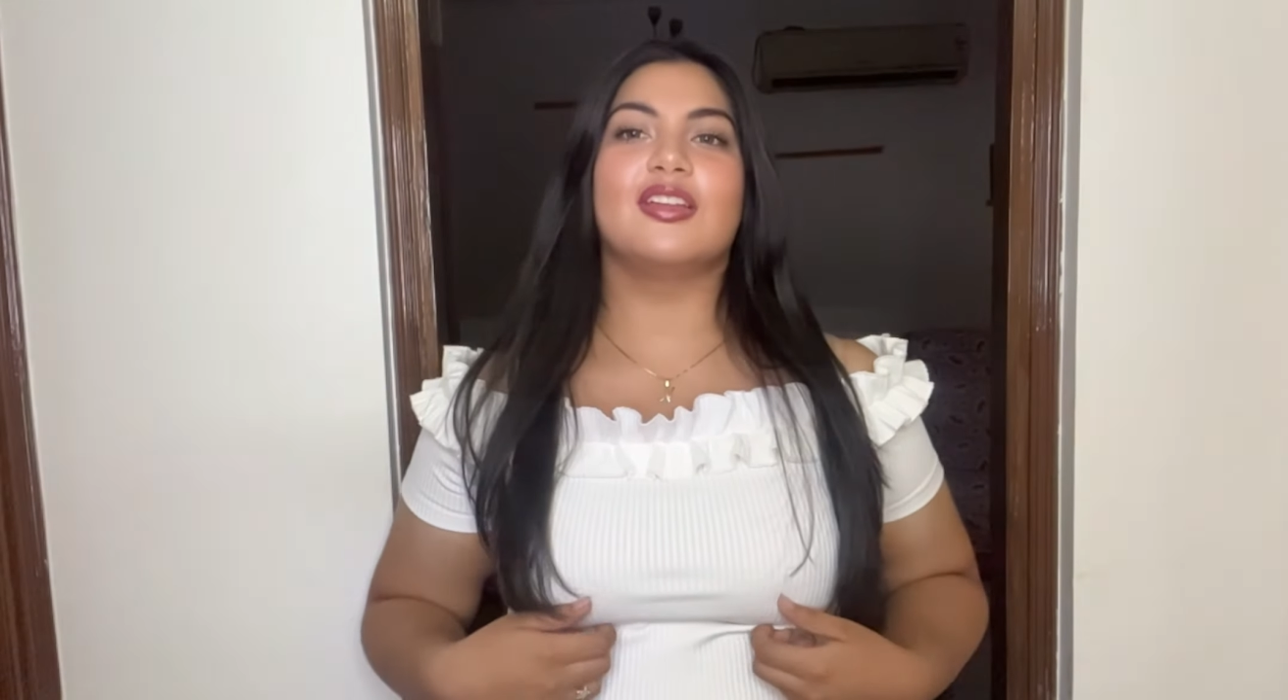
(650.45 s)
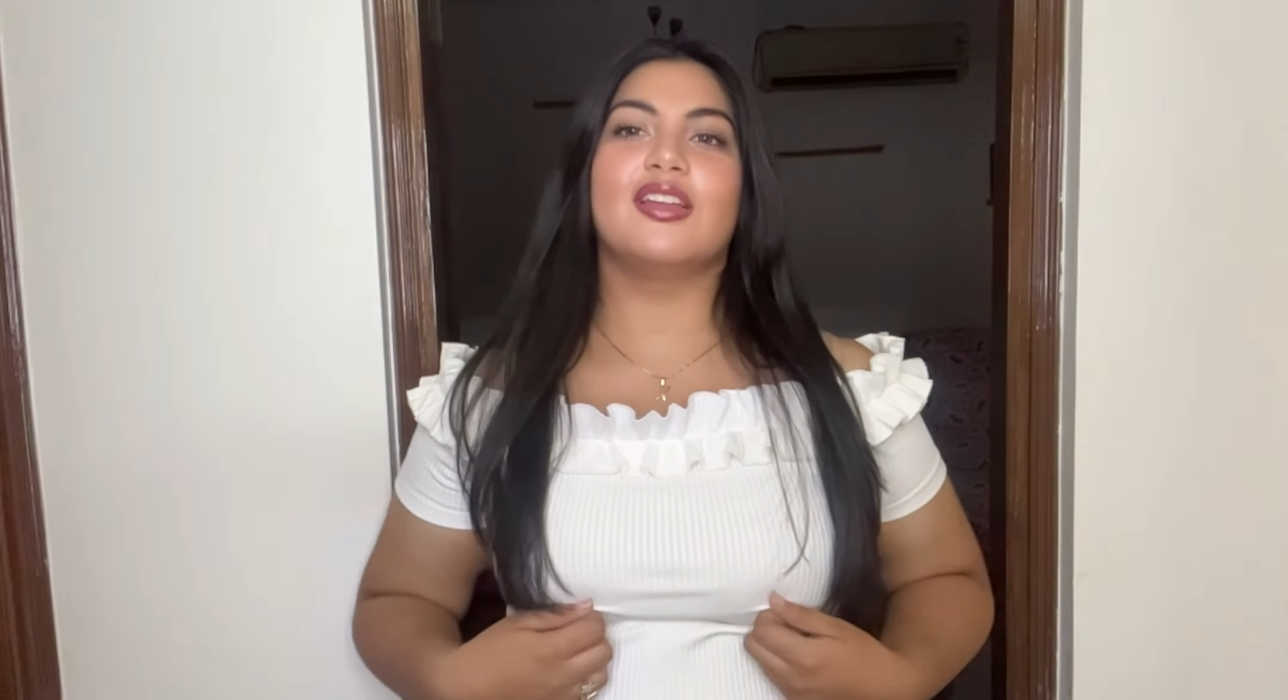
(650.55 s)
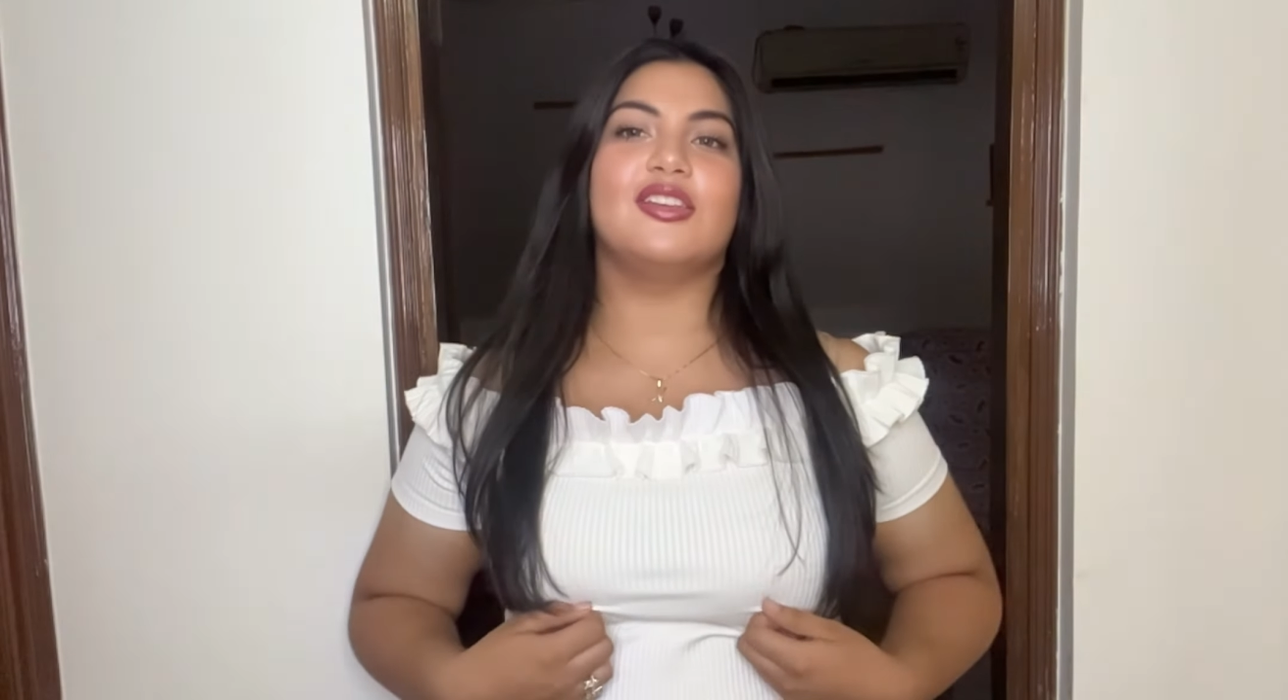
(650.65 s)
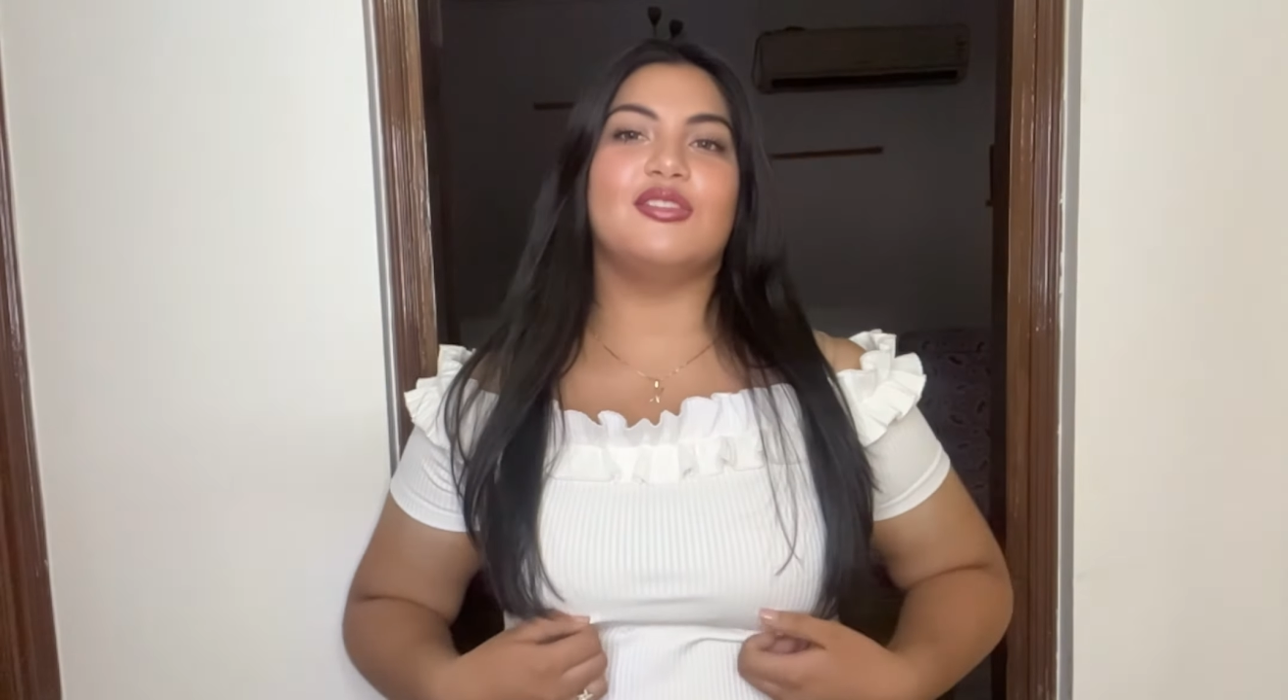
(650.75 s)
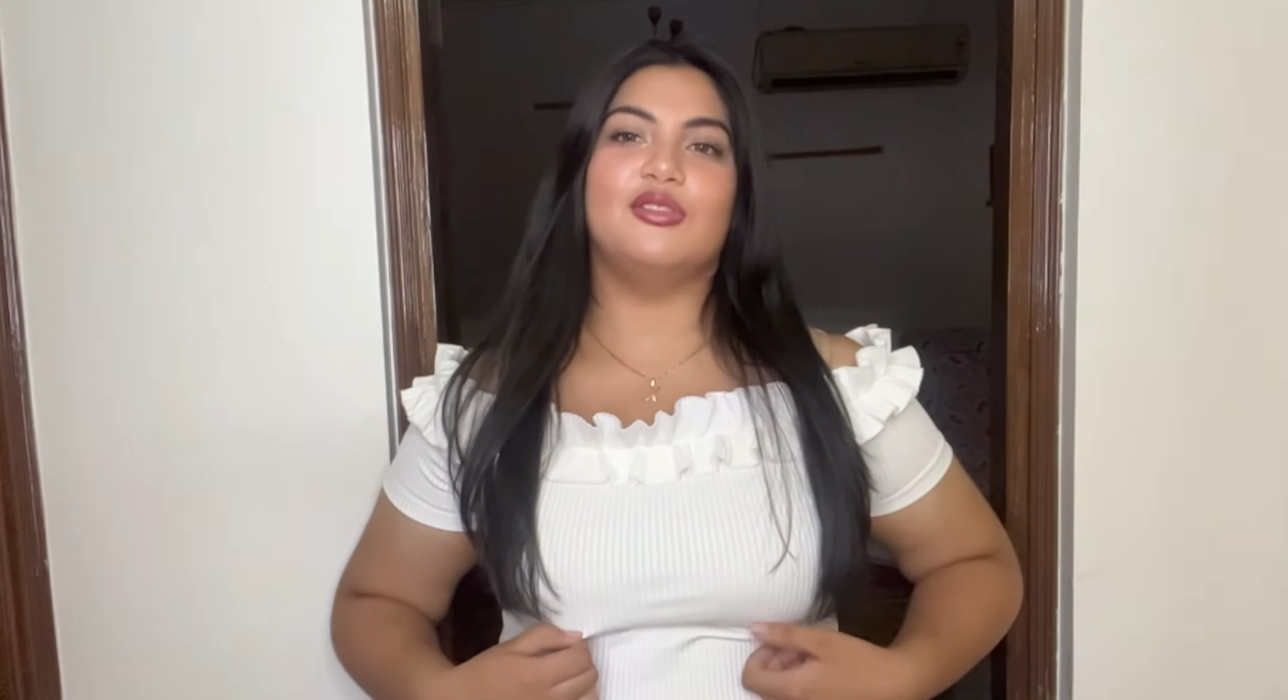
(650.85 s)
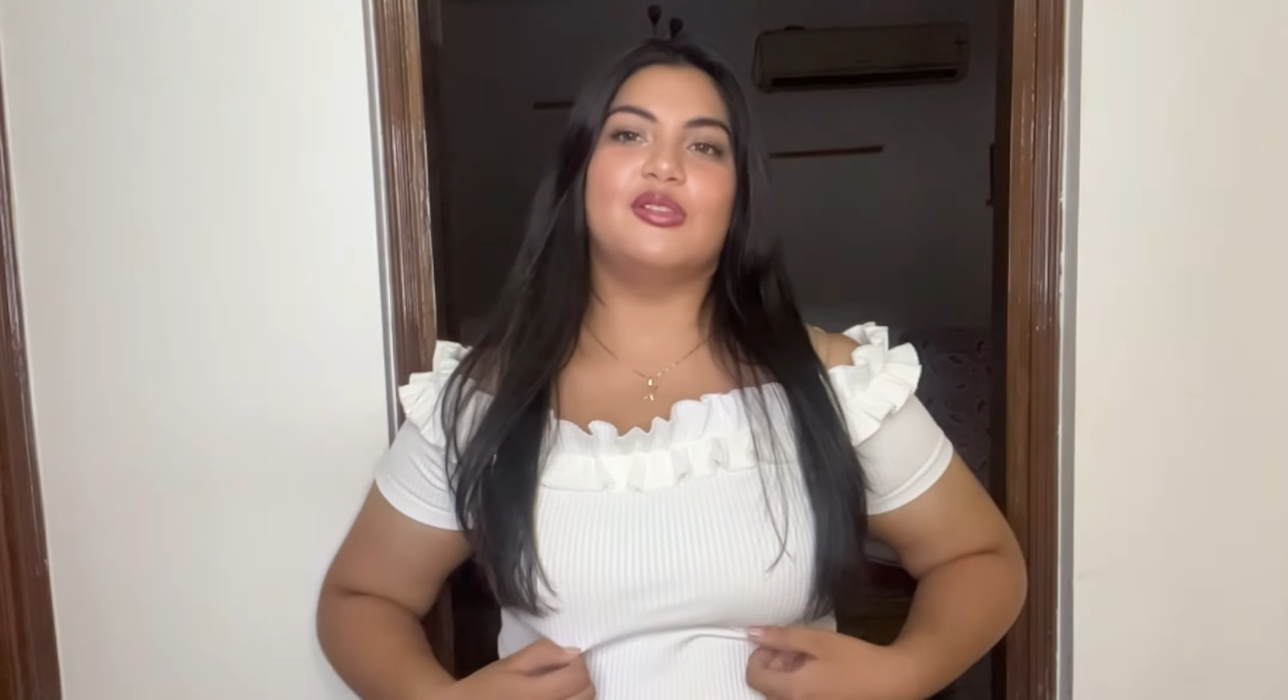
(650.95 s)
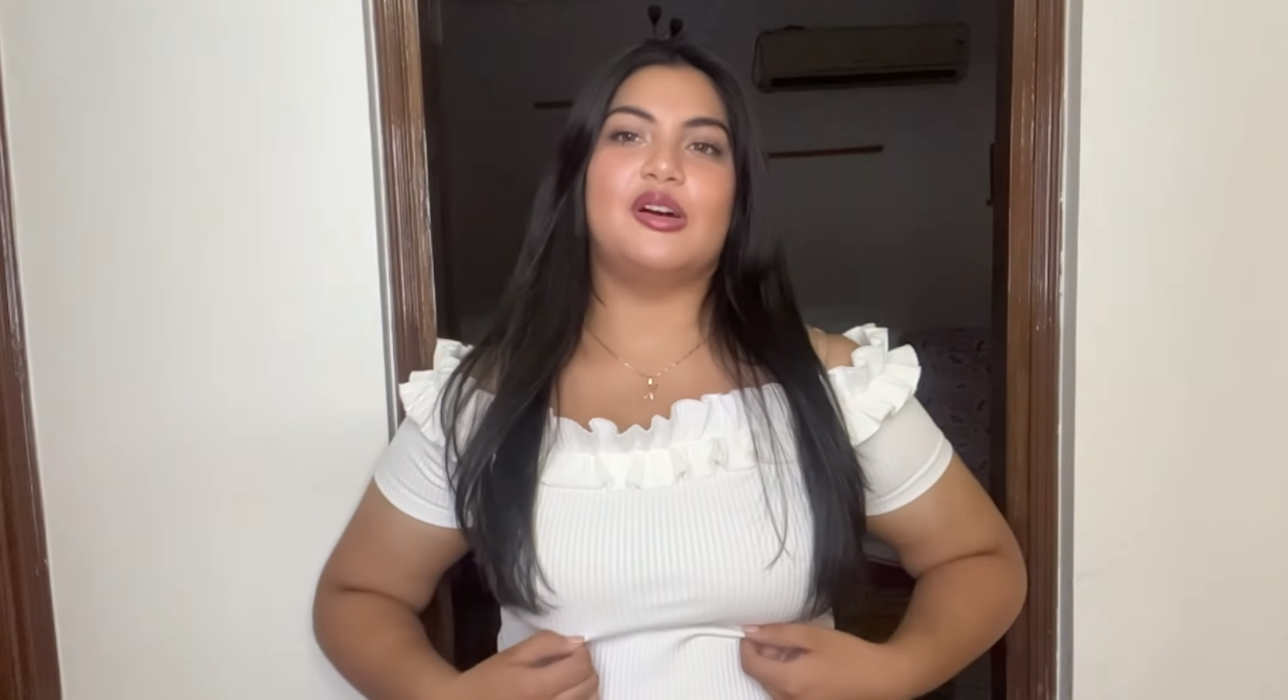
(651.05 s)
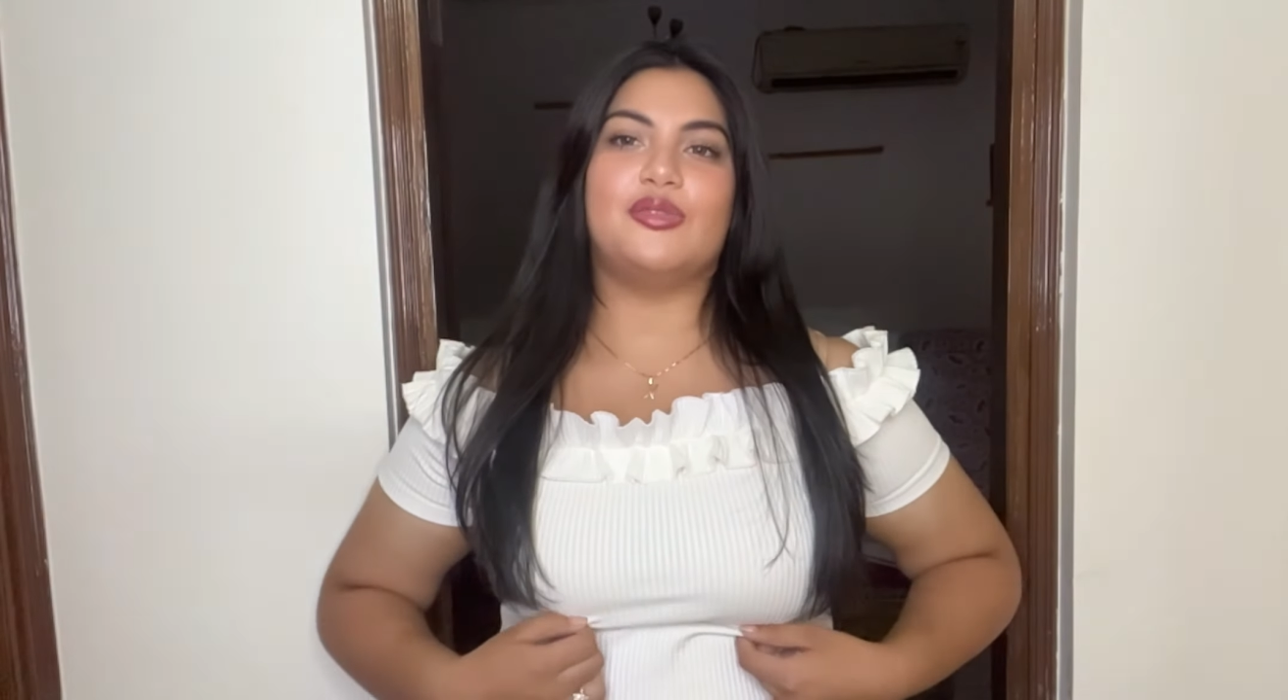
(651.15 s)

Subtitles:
you know how